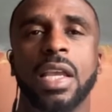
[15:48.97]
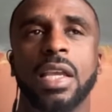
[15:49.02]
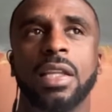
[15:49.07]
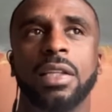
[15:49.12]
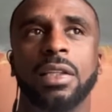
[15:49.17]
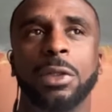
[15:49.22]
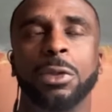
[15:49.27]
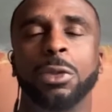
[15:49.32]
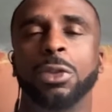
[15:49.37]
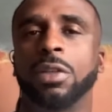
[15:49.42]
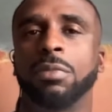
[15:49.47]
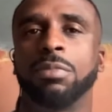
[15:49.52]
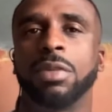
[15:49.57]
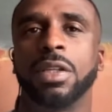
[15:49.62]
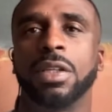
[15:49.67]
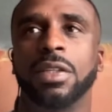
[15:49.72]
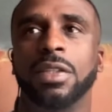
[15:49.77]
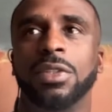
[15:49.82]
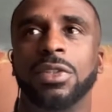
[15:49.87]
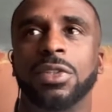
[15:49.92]
leadership
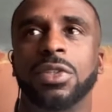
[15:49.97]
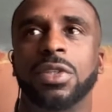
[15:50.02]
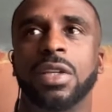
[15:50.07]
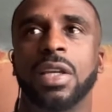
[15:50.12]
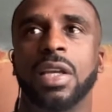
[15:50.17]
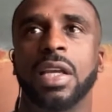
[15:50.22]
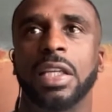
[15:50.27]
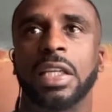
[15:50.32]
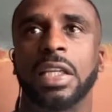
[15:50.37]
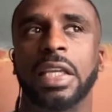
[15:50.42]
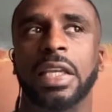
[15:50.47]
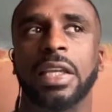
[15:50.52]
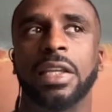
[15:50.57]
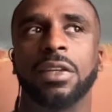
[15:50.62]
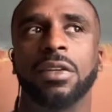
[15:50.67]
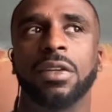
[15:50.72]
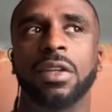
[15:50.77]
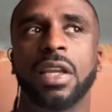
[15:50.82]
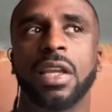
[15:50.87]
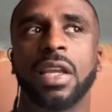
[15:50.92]
is,
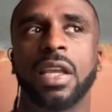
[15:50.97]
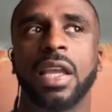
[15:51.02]
again,